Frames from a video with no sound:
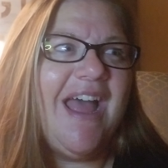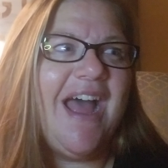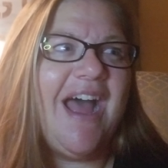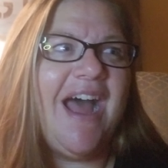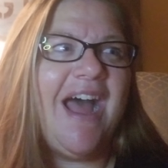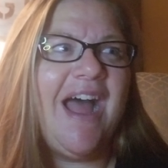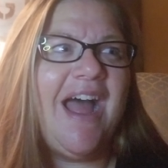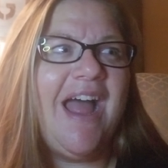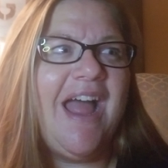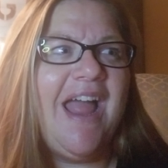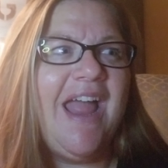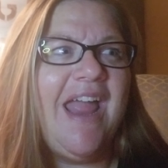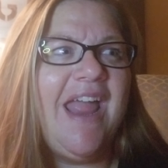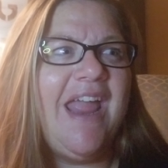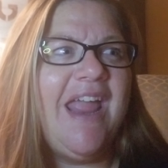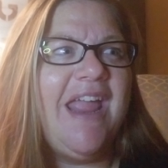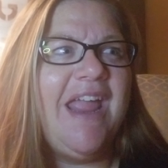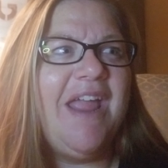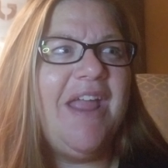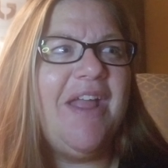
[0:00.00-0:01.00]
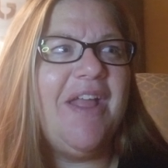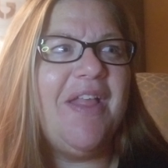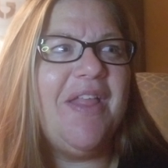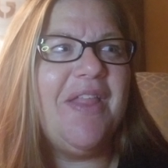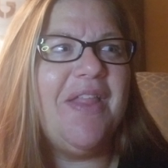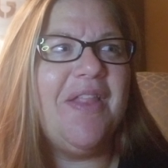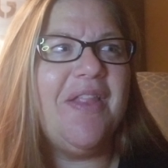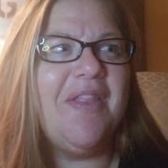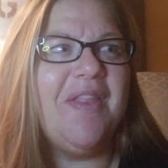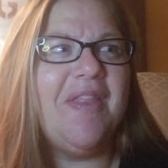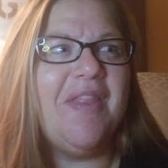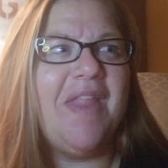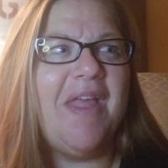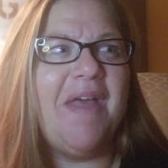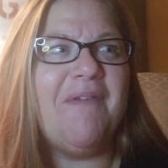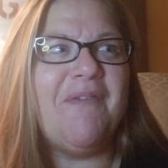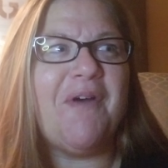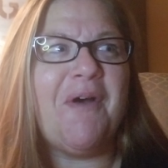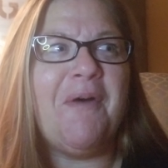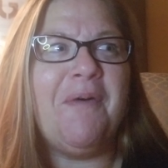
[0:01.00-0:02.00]
I
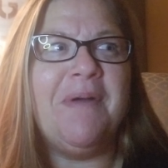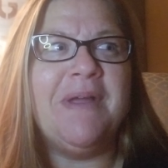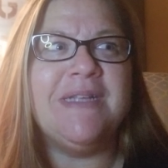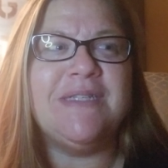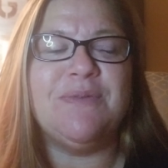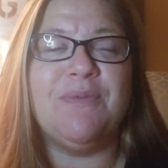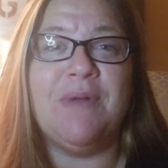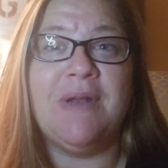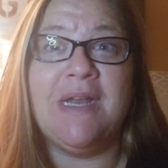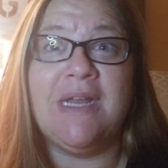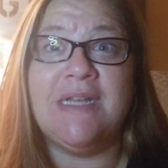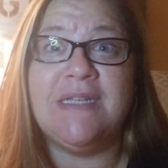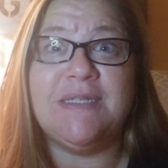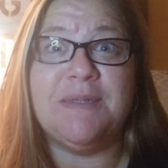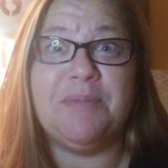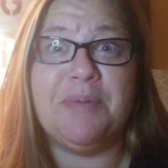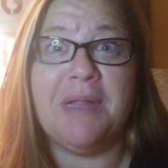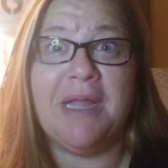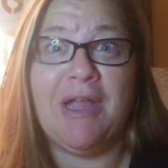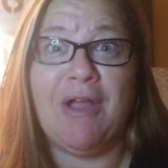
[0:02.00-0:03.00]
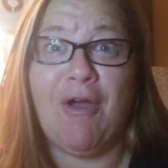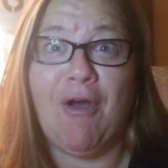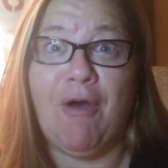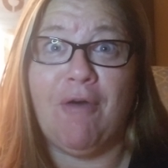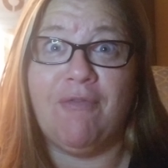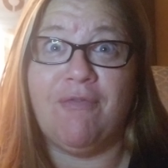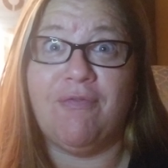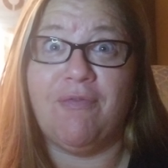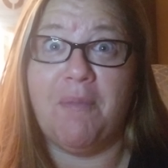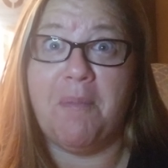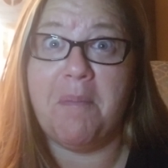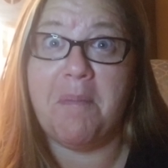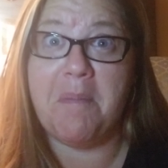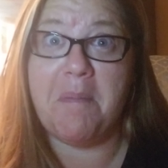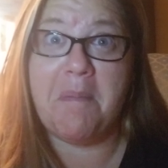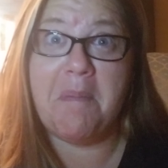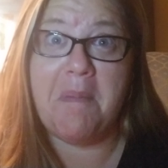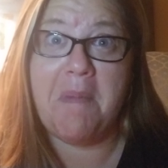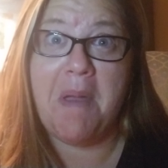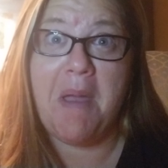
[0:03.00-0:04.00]
have always wanted to play golf.
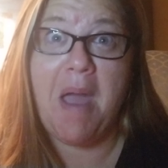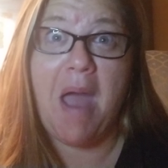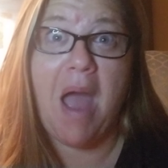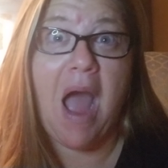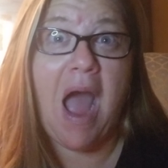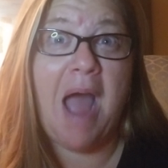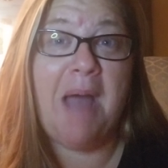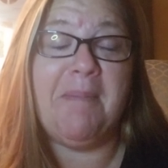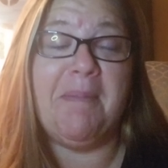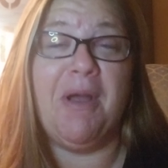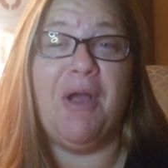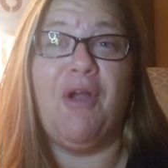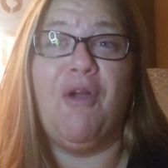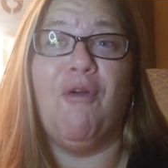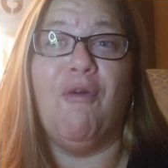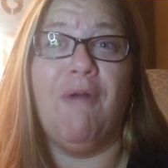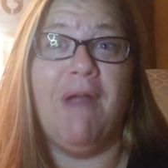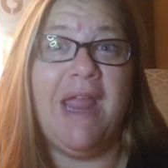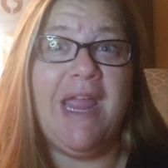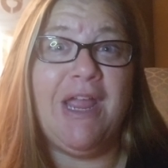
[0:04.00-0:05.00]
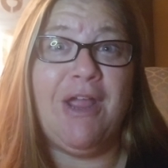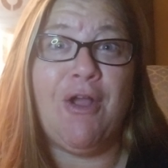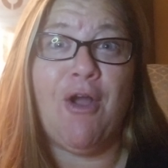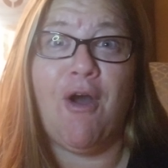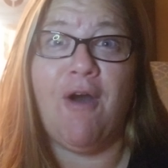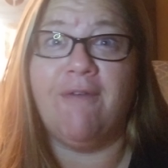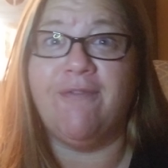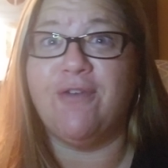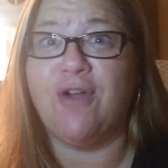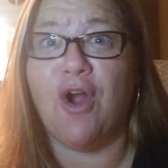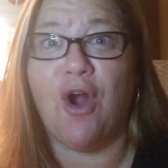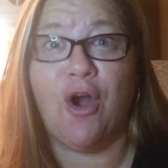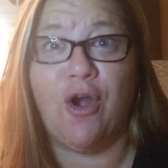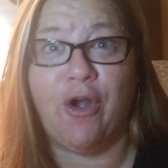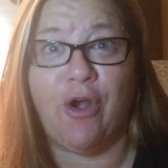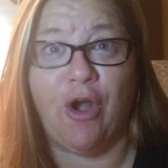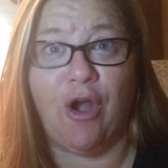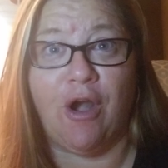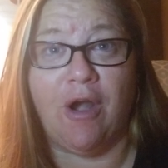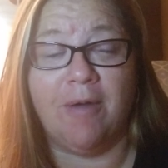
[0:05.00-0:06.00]
I'm a great golf
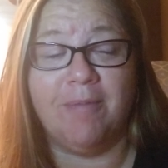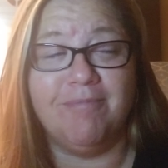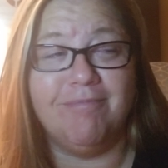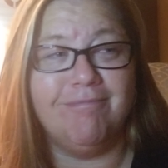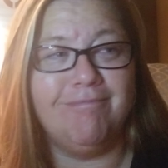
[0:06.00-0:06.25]
carter.